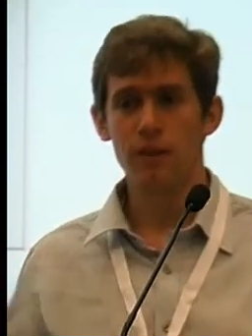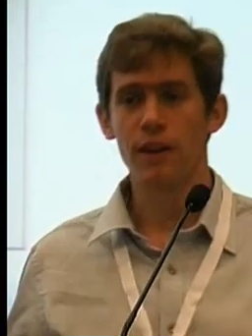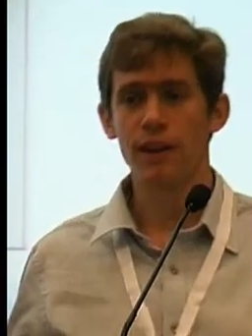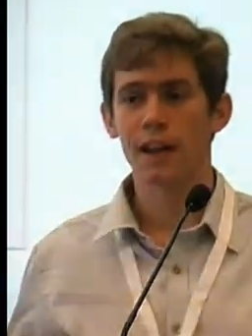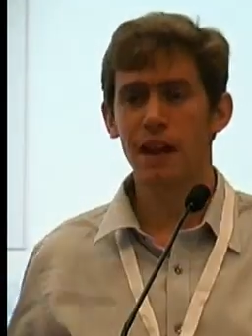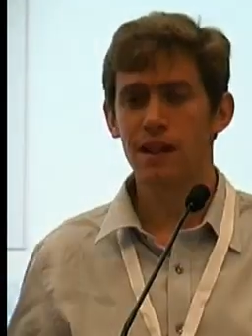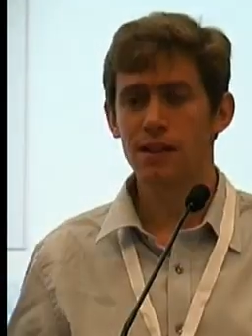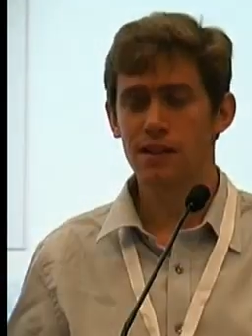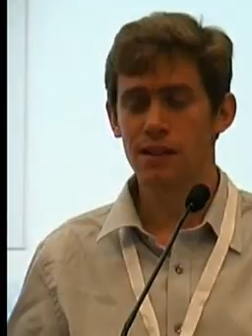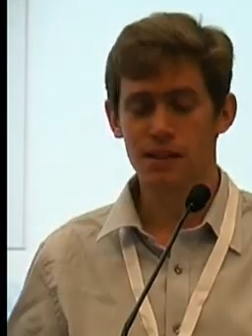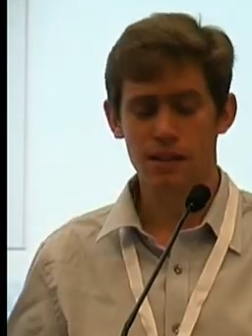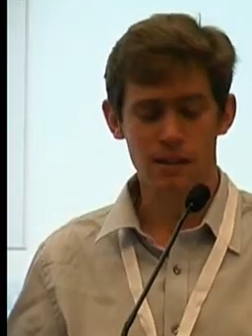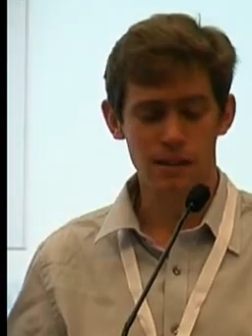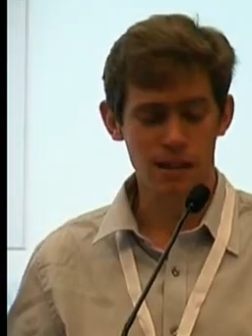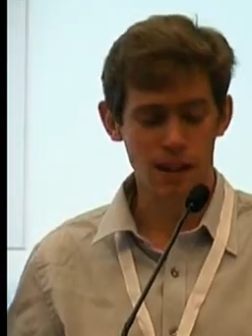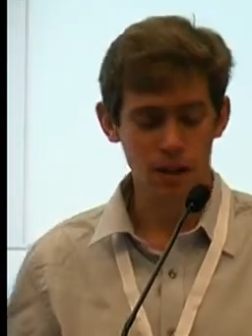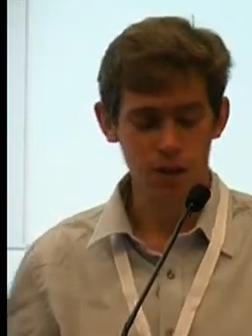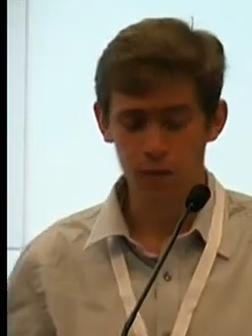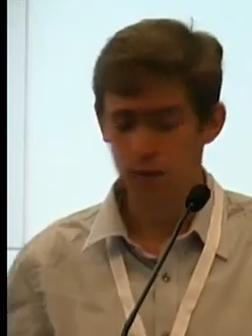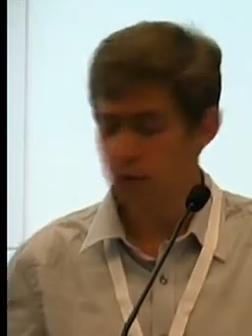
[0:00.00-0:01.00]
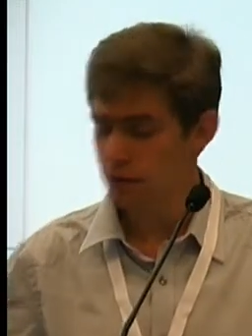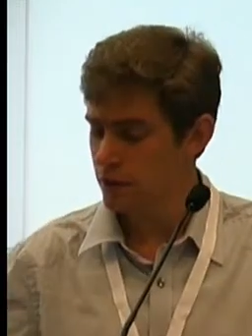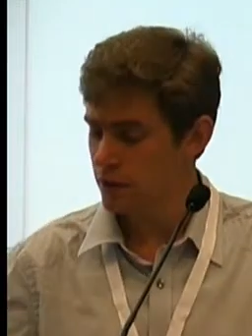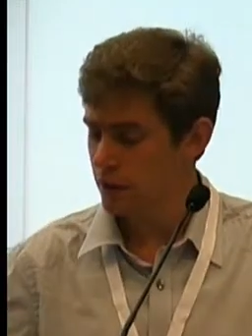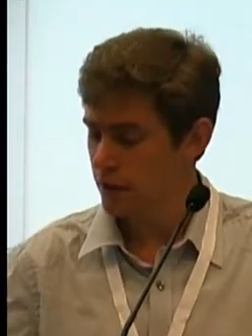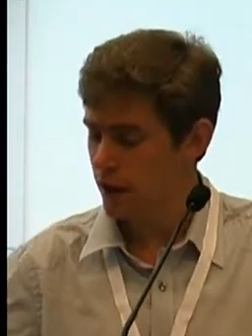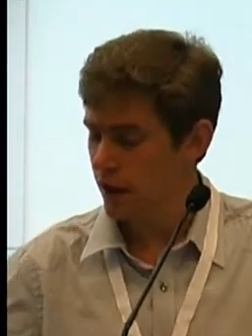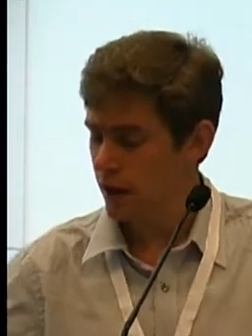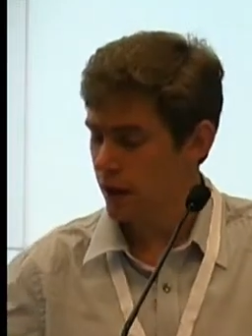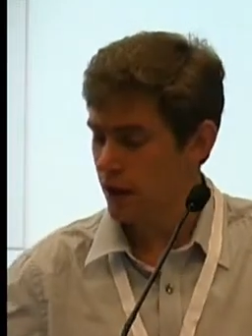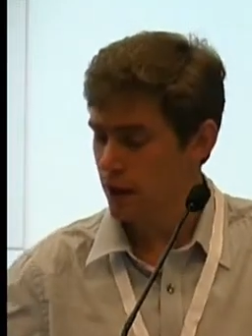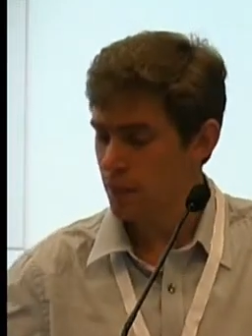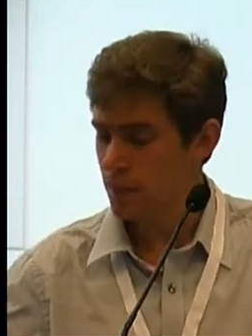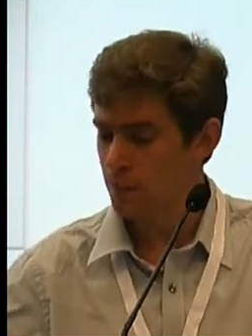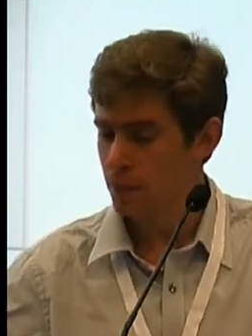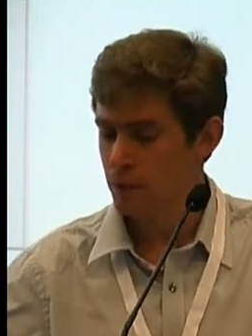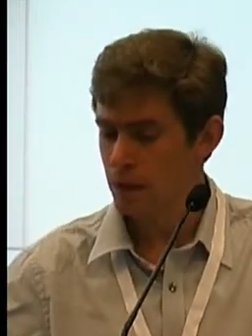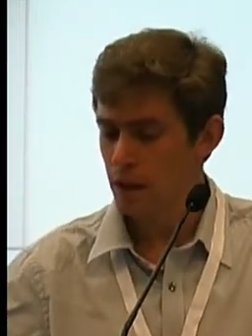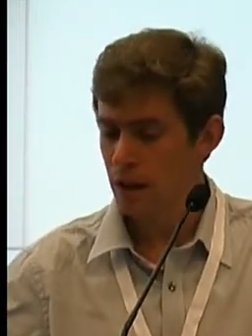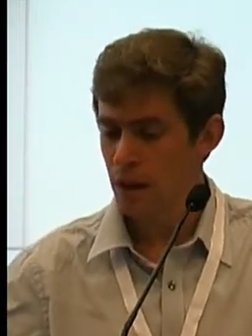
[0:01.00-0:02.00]
analysis itself,
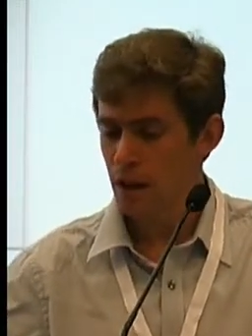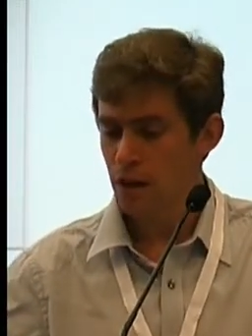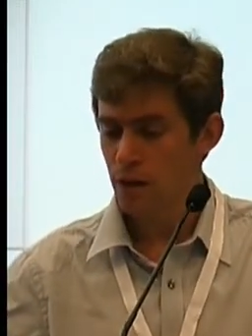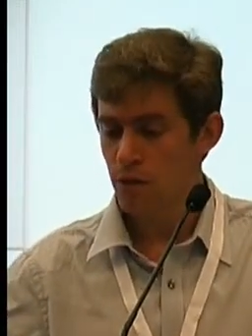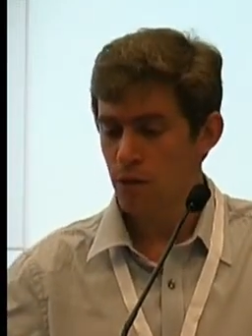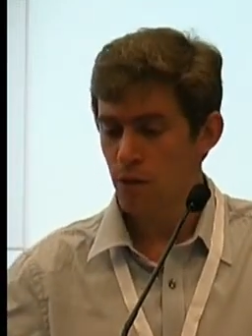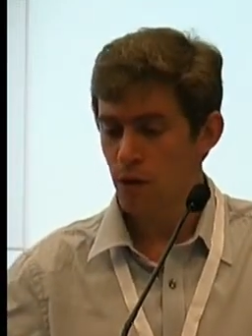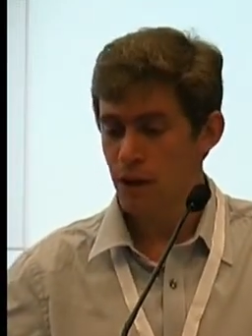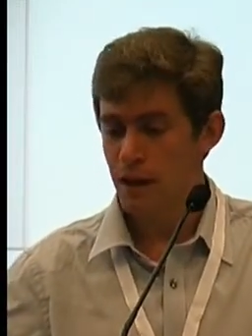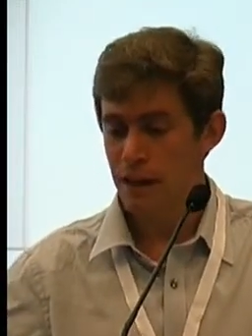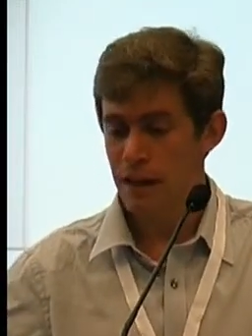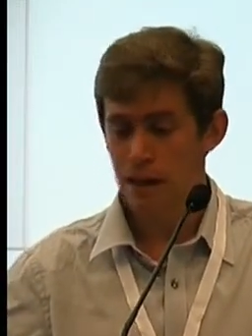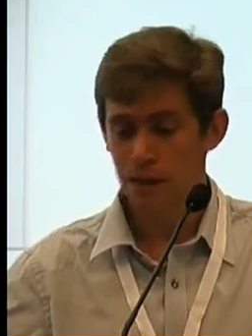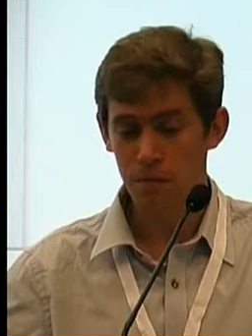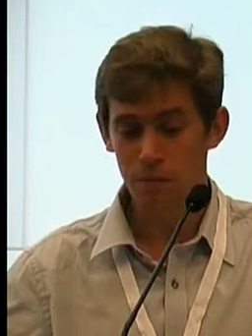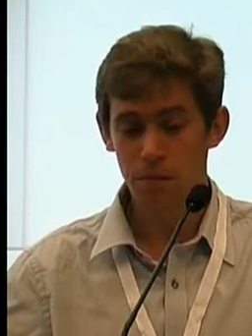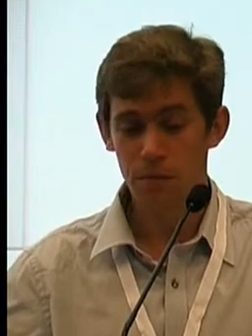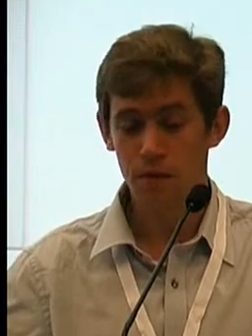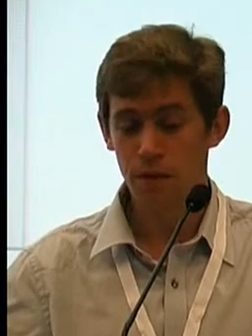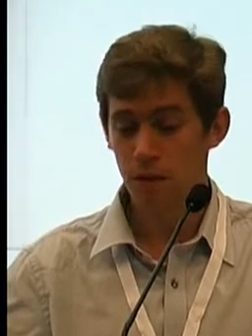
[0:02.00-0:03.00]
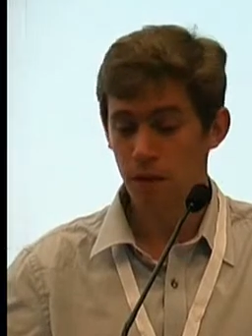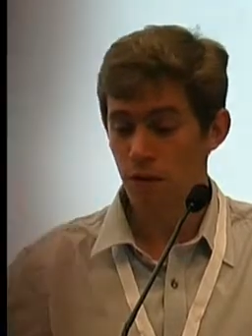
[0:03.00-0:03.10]
really